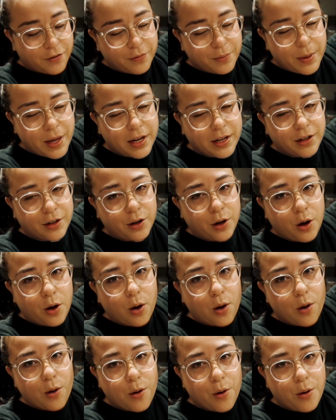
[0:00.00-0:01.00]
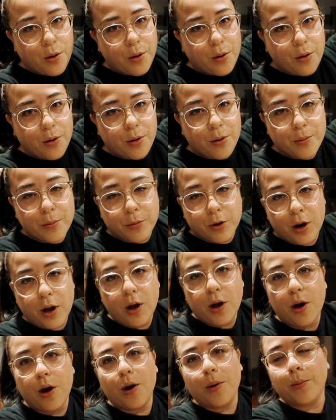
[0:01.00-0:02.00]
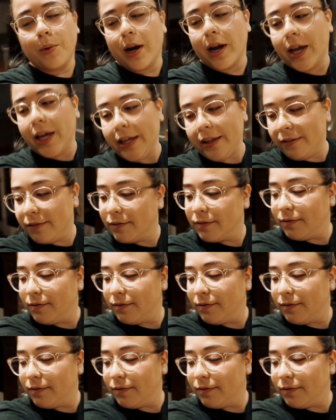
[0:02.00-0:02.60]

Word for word: Made it home. We're home, right?